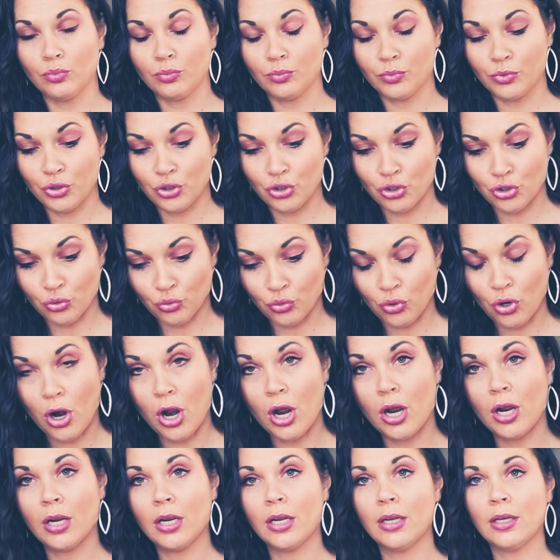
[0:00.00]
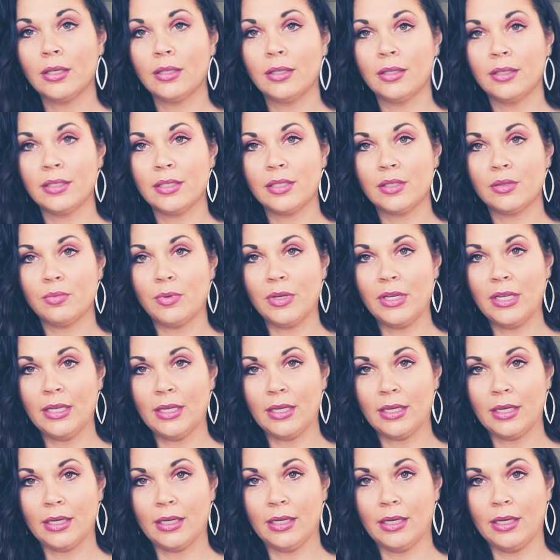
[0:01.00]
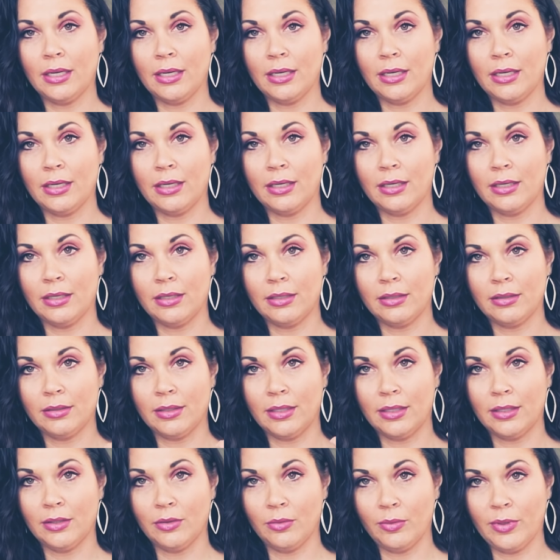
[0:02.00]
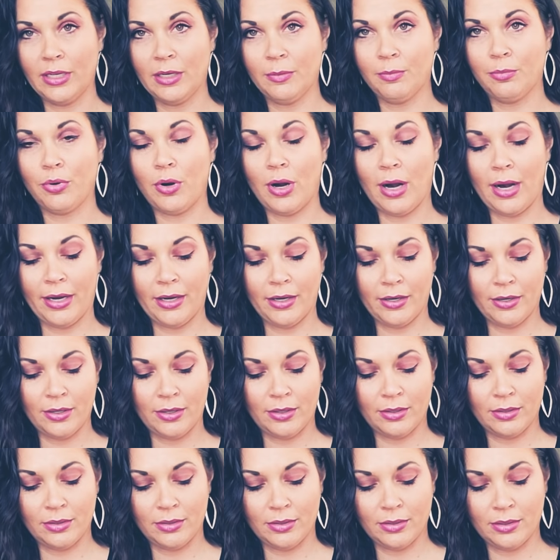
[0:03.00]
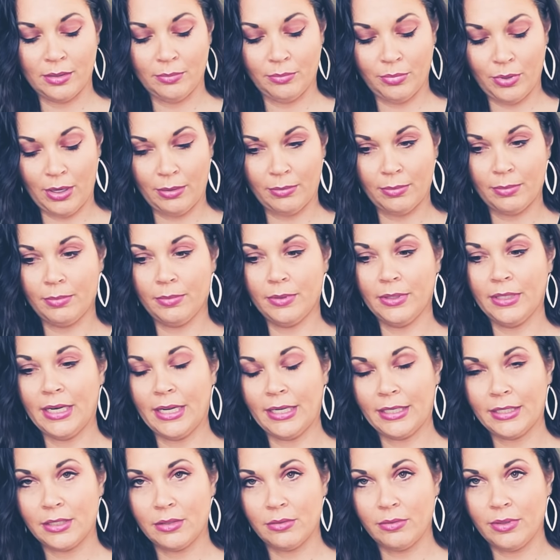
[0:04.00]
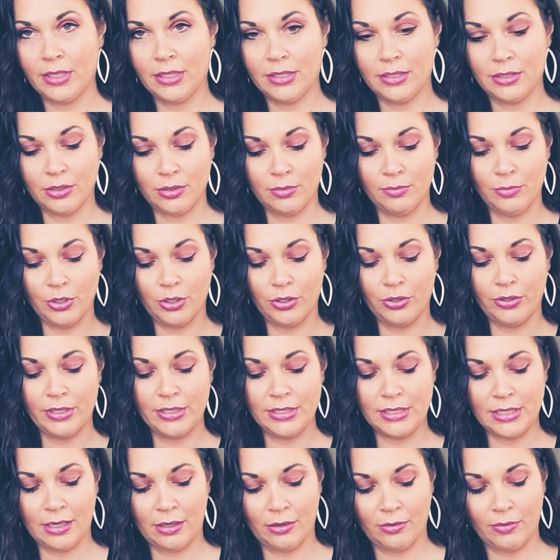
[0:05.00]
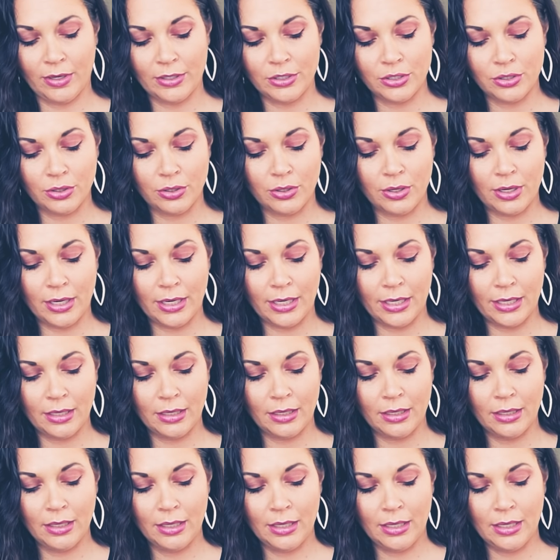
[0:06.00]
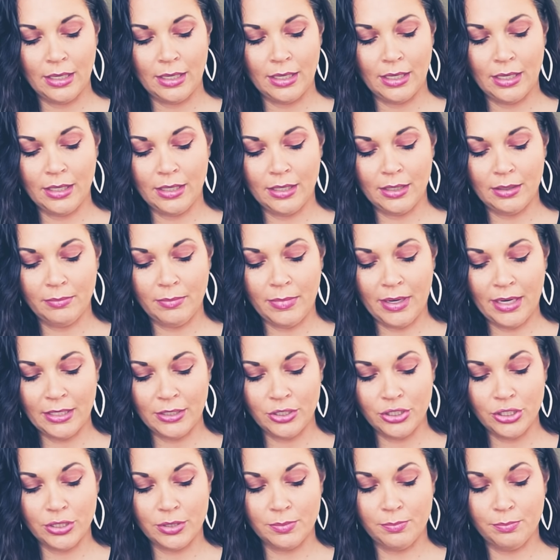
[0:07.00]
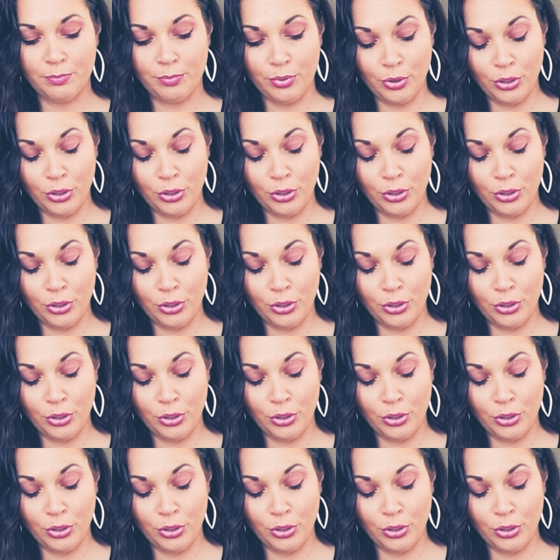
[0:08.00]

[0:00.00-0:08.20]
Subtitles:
strong this week and the week prior, and probably next week till Mercury's out of retrograde, it might just